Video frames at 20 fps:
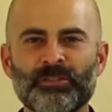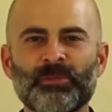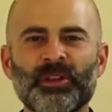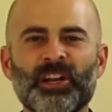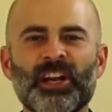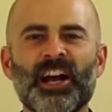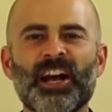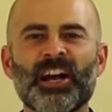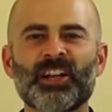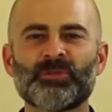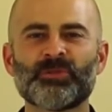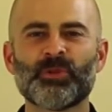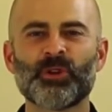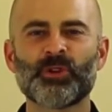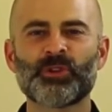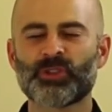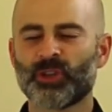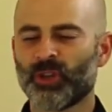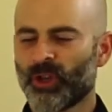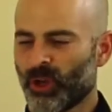from the
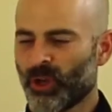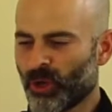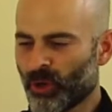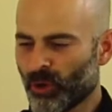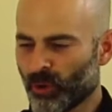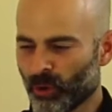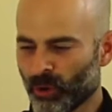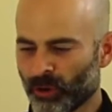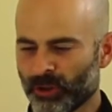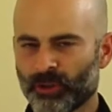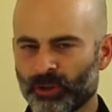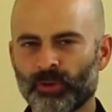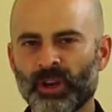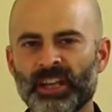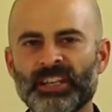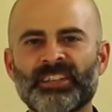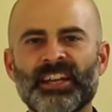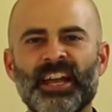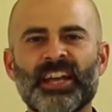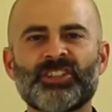cosmos or the
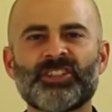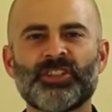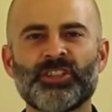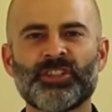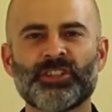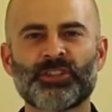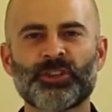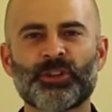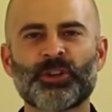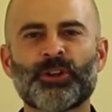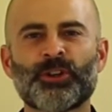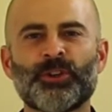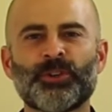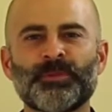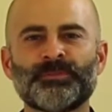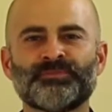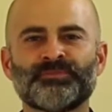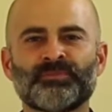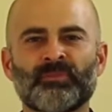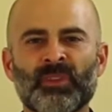great Tai Chi circle.